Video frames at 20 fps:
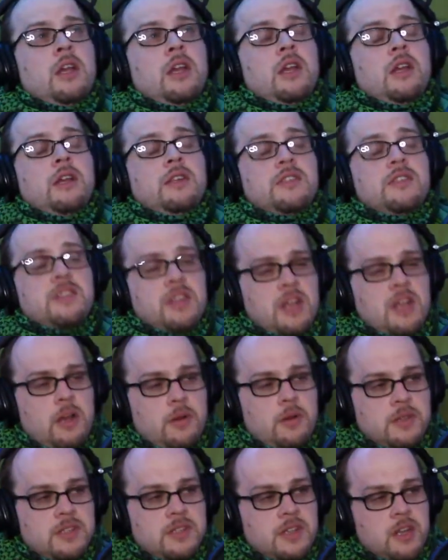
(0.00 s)
and seen how
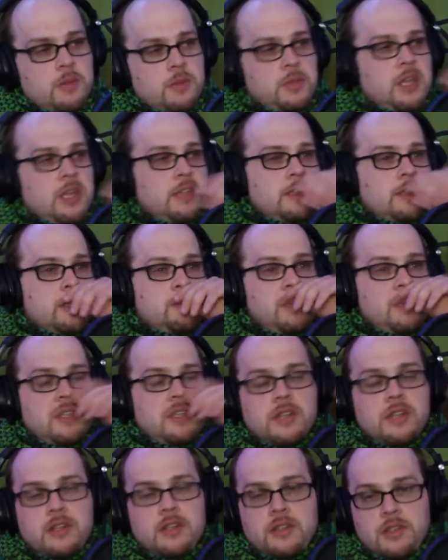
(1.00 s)
it's set up. Yes, it's based
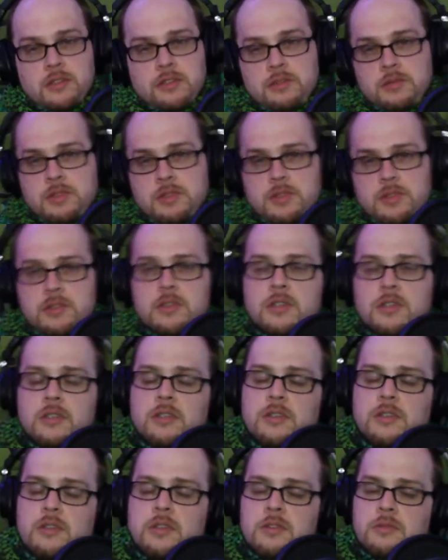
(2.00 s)
on
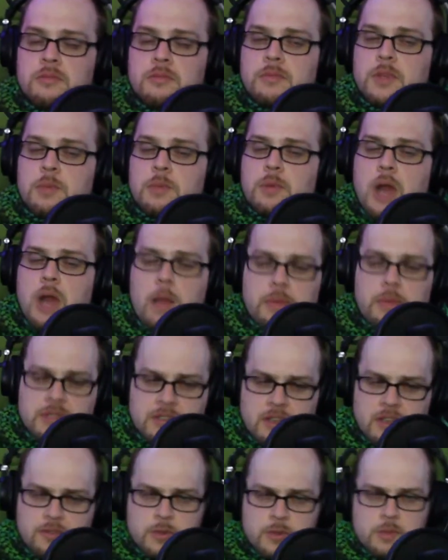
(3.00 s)
the prop
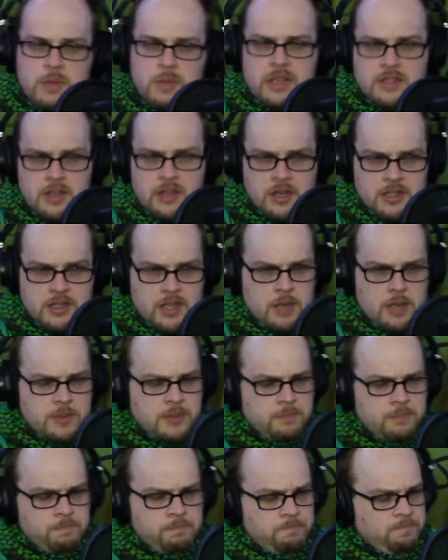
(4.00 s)
itself was based on a Thompson,
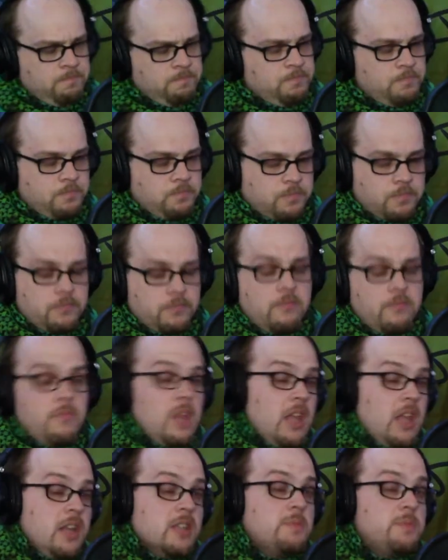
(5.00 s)

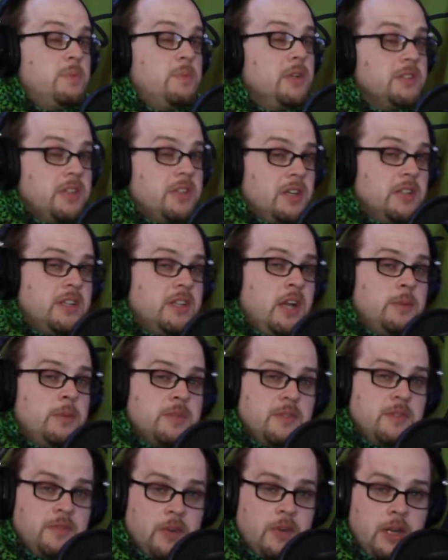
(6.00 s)
and it's built on a
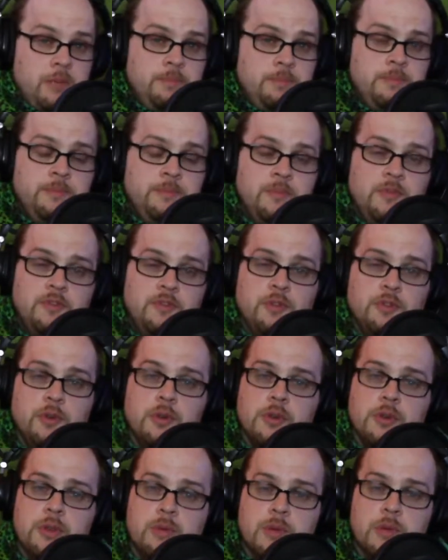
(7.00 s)
Thompson frame
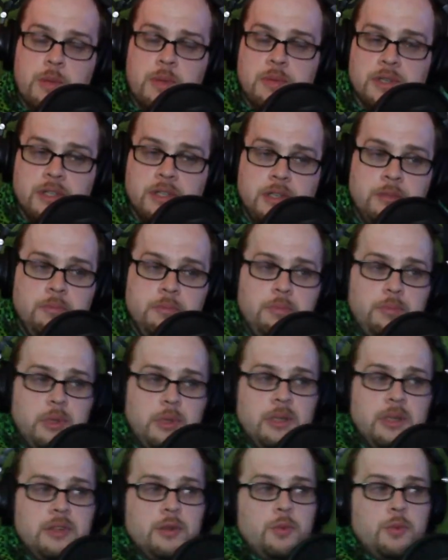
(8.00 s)
for the replica.
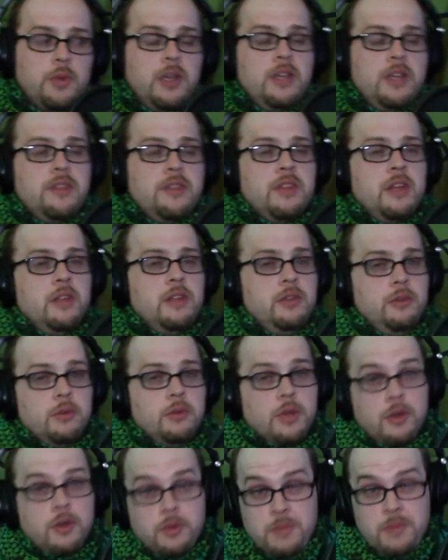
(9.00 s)
But the way that you
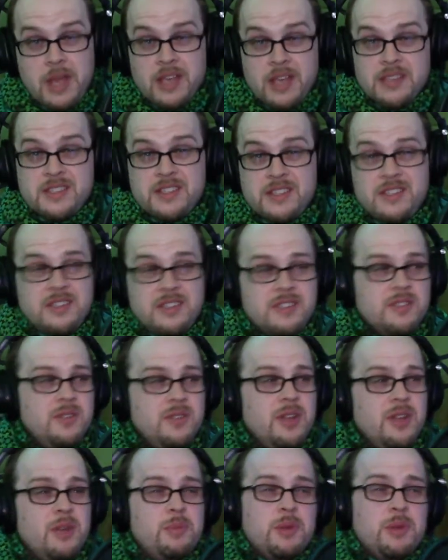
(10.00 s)
load magazines and you
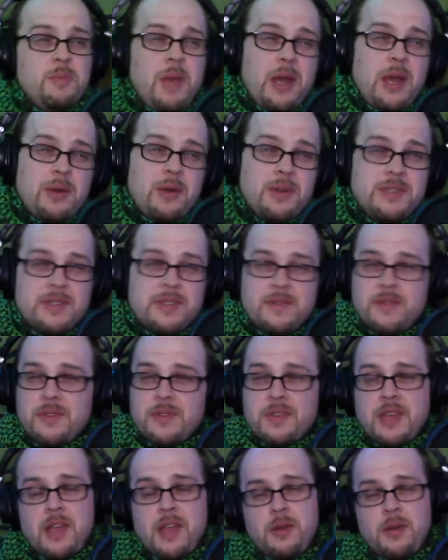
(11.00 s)
got to put the batteries in for the
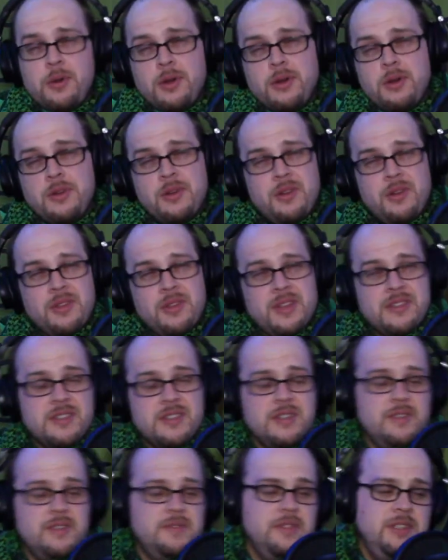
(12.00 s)
counter and all that
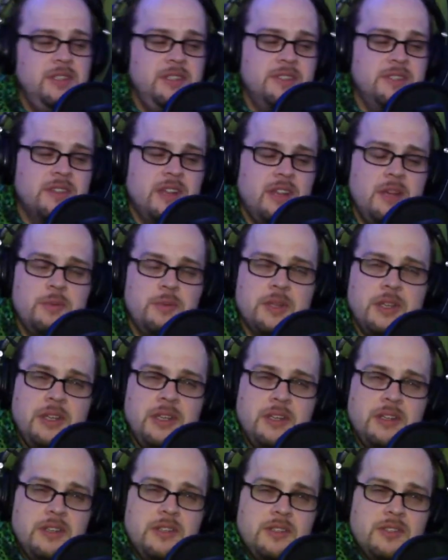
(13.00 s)
stuff, it's
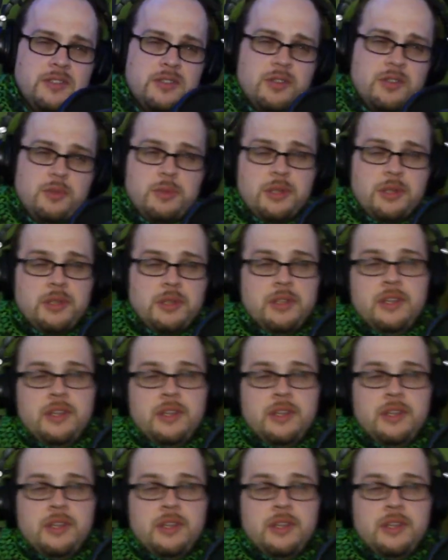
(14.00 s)
complicated. It's stupid.